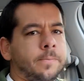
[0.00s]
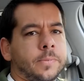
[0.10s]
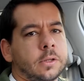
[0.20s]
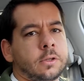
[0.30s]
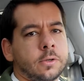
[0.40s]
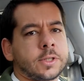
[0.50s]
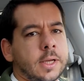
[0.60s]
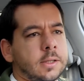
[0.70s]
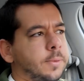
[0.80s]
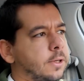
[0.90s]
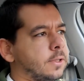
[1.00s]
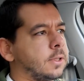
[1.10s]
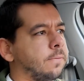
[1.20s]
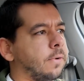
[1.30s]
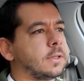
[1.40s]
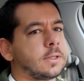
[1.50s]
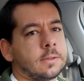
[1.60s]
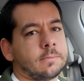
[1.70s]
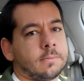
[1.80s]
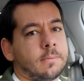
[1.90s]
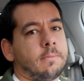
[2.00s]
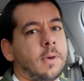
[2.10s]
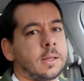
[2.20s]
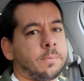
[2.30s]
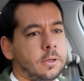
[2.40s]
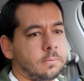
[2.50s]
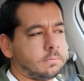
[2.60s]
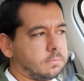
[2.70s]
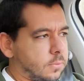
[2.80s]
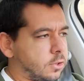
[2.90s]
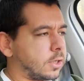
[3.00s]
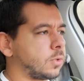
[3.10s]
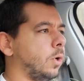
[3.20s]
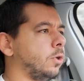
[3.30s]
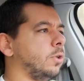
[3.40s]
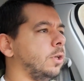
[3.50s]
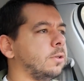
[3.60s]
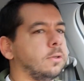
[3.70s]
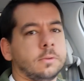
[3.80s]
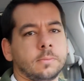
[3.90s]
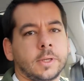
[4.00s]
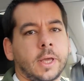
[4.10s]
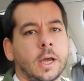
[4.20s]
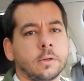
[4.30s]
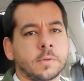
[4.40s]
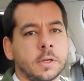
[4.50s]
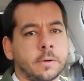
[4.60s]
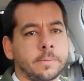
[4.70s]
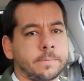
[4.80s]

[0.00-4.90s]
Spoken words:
the 2 centimeters difference might be just what you need to get out of there.